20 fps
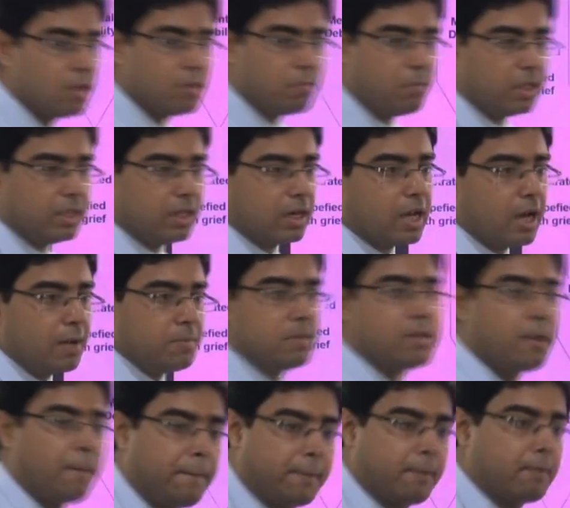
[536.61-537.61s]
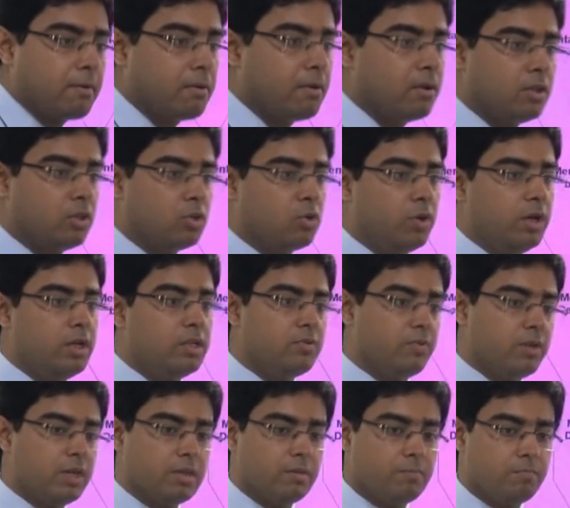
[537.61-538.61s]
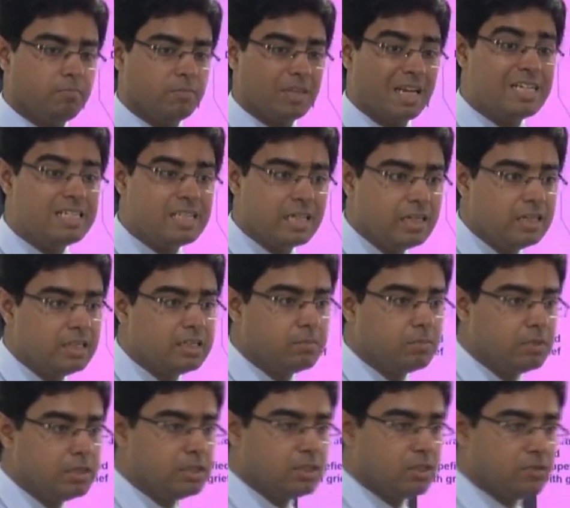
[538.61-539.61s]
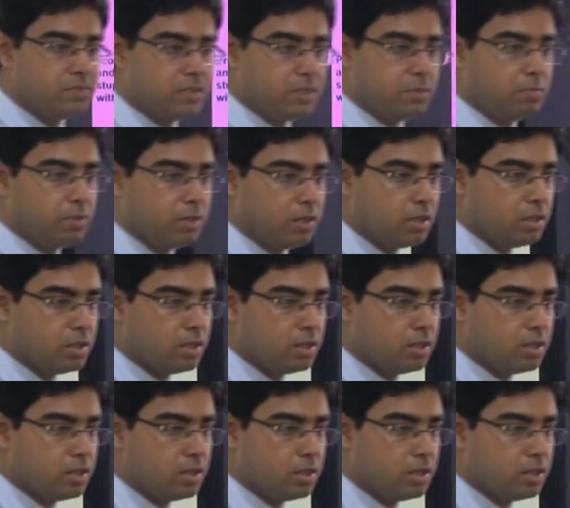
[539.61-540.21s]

Mother comes, throw it away. That's the irritability of sepia.